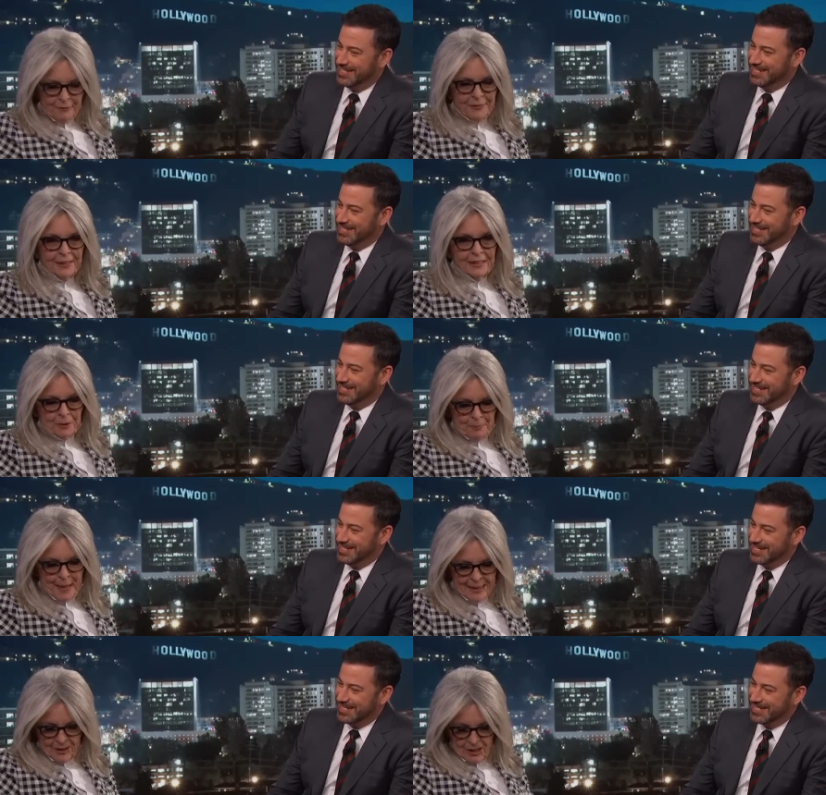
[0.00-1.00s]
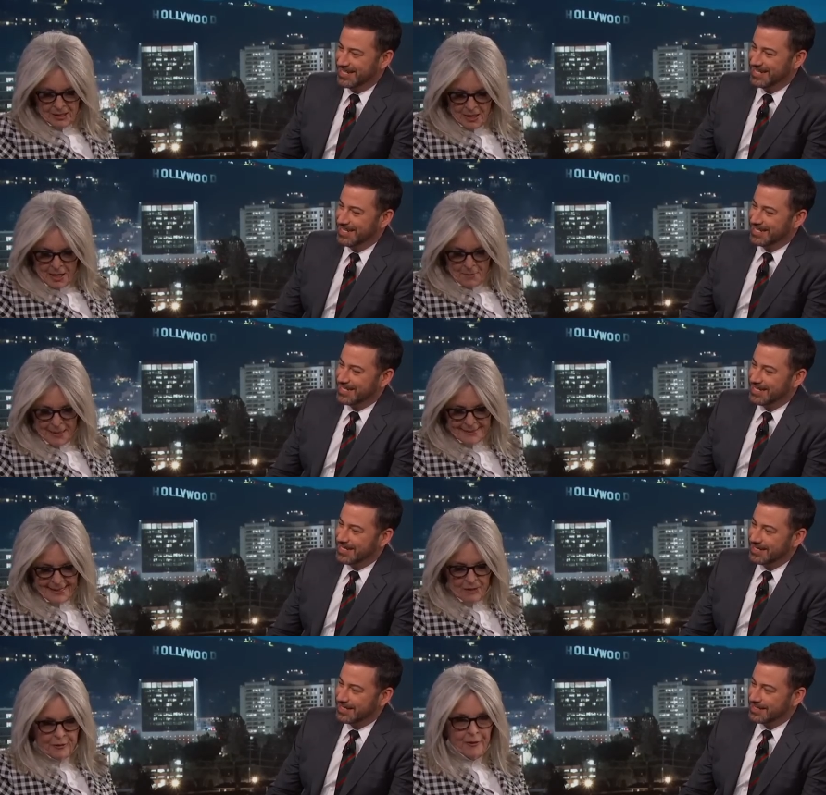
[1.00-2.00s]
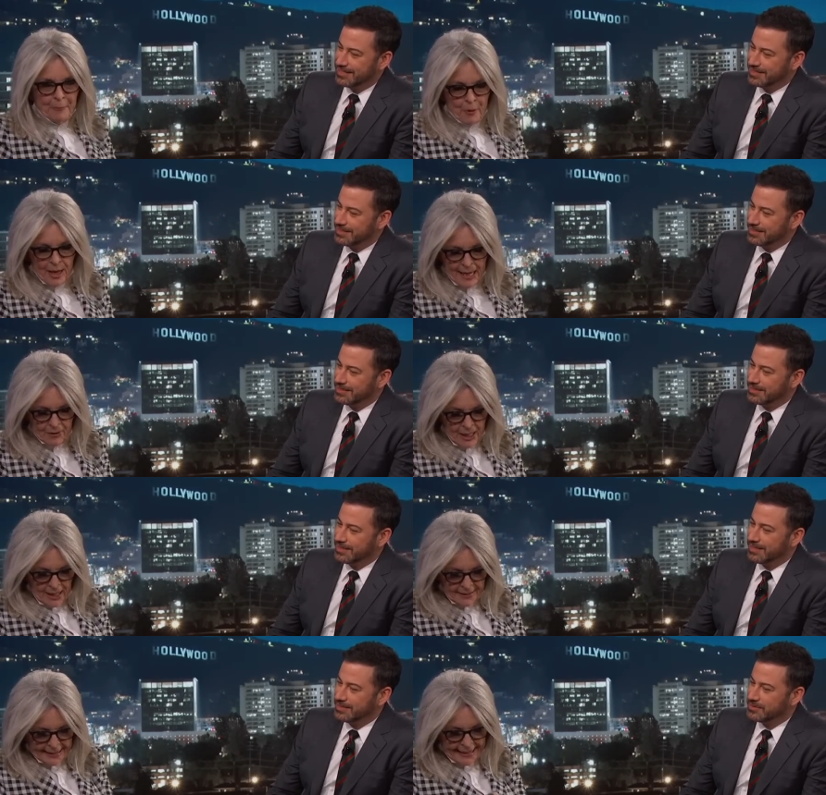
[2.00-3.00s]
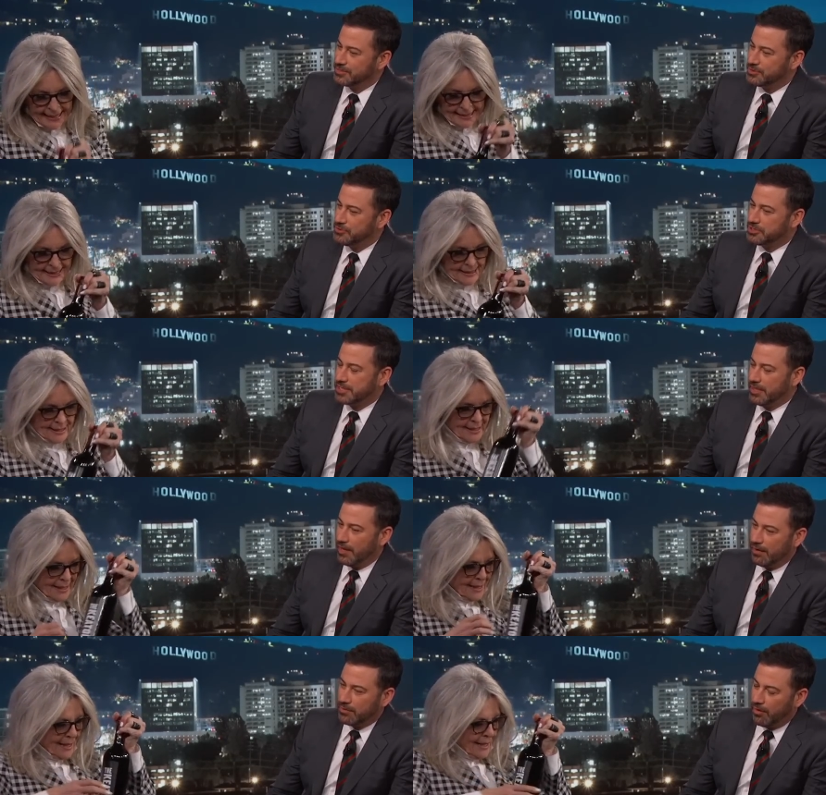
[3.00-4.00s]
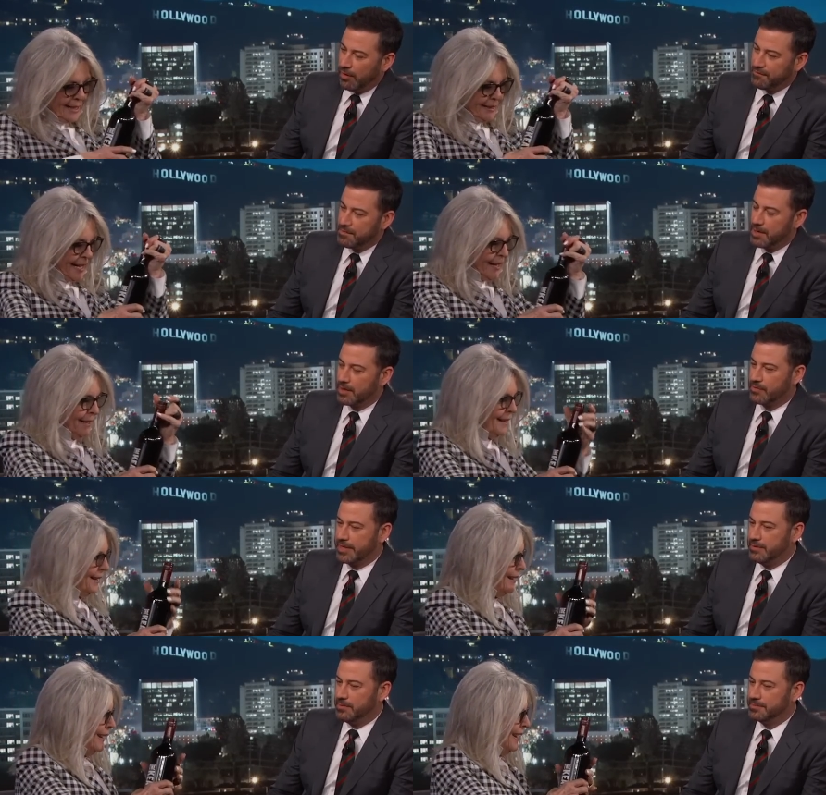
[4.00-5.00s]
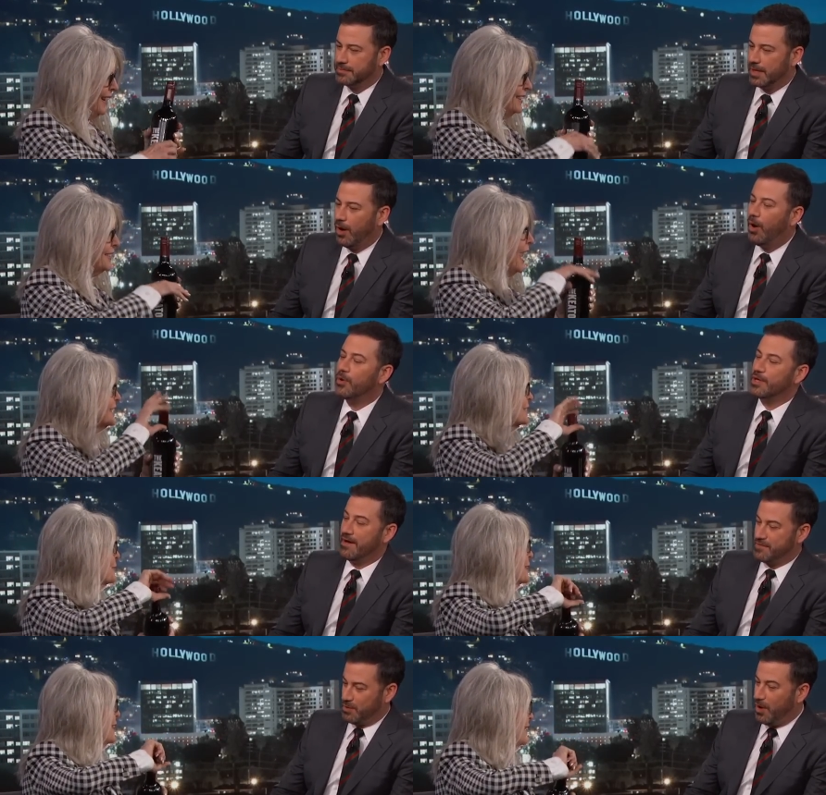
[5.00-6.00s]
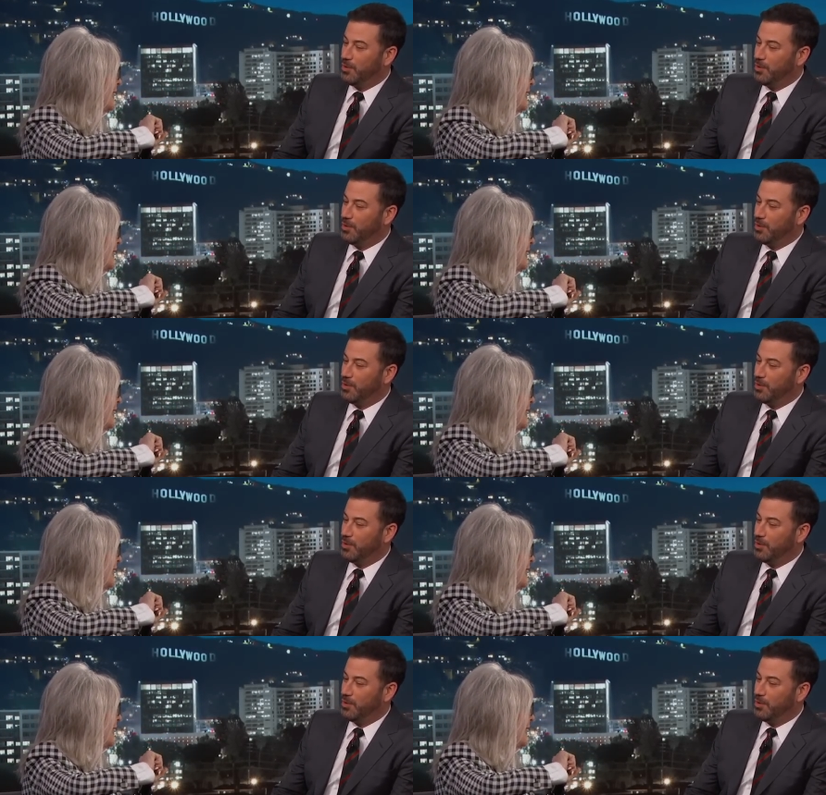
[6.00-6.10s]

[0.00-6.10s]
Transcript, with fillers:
Speaker 1: I feel a little better myself if I brought out the key.
Speaker 2: Did you steal alcohol from yeah. my brewery? Oh, you have your